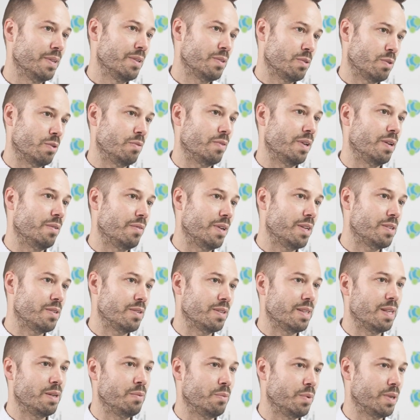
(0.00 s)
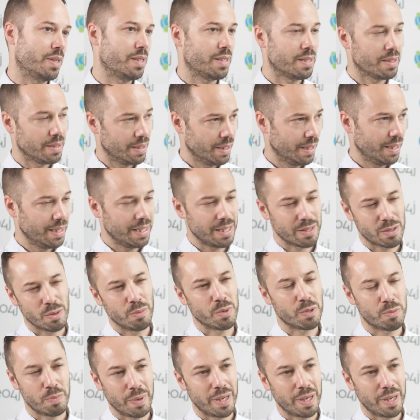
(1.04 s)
sort of innovation team, which is almost